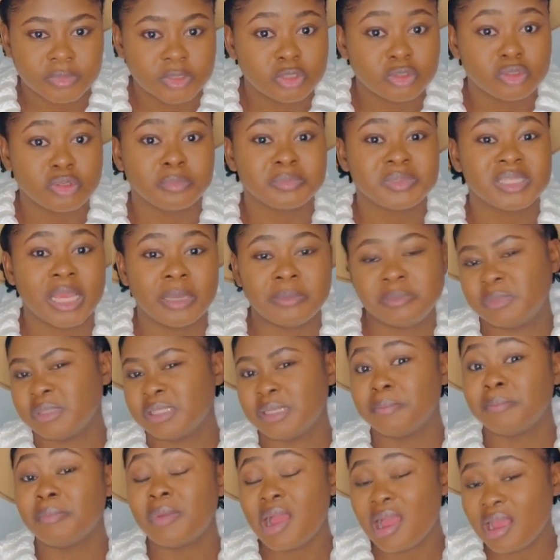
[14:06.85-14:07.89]
Sometimes
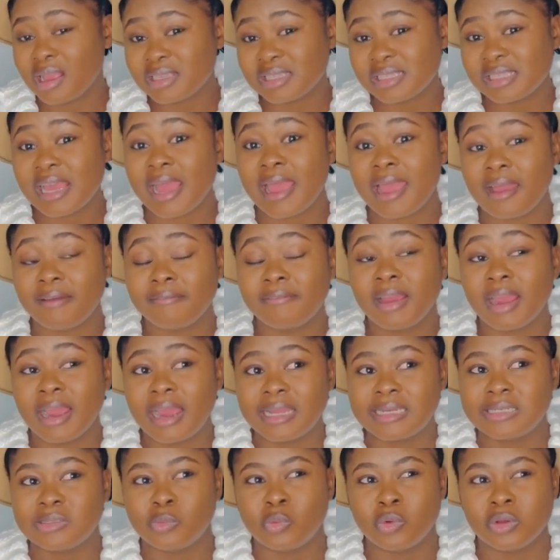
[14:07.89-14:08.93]
the max I have
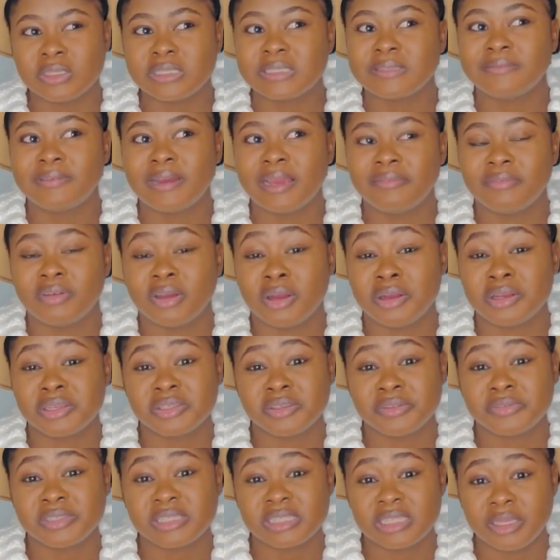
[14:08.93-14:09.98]
had was 5 hours
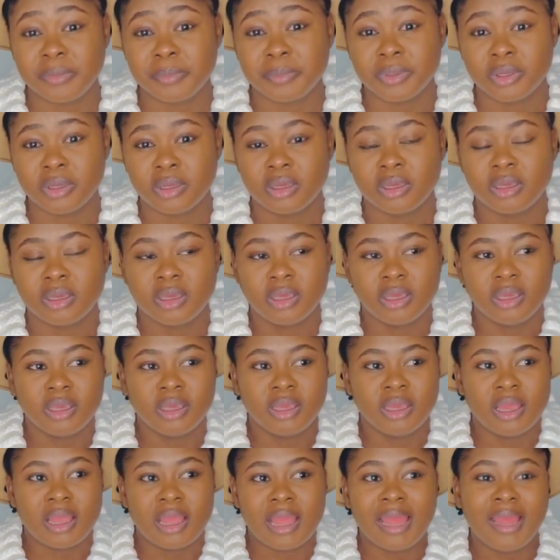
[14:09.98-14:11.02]
of sleep,
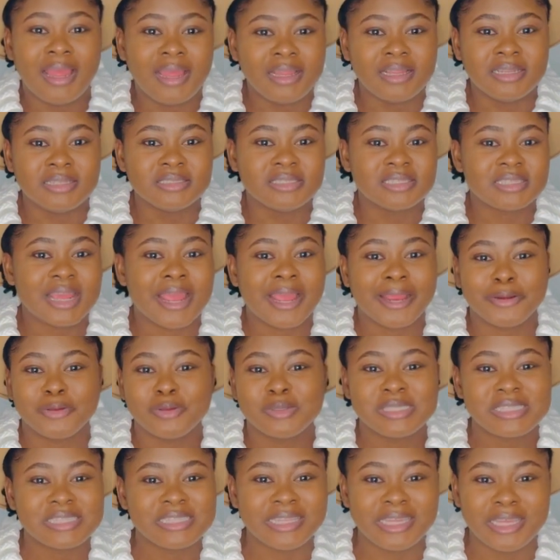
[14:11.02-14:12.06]
and I
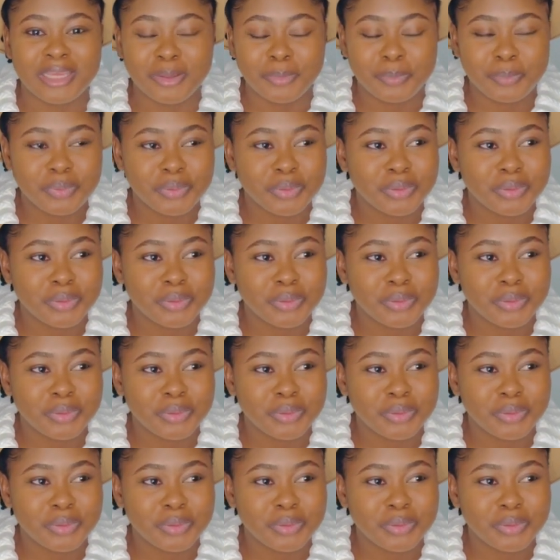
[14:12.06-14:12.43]
don't sleep.